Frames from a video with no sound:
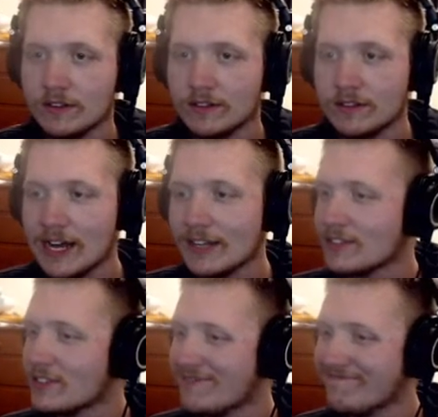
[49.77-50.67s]

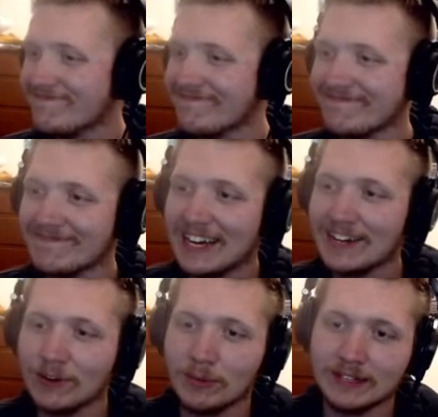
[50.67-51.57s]
That's, I
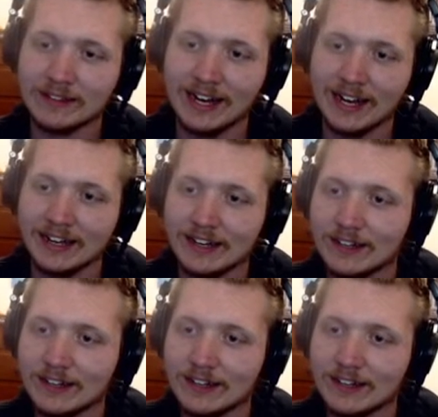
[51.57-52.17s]
don't know about that.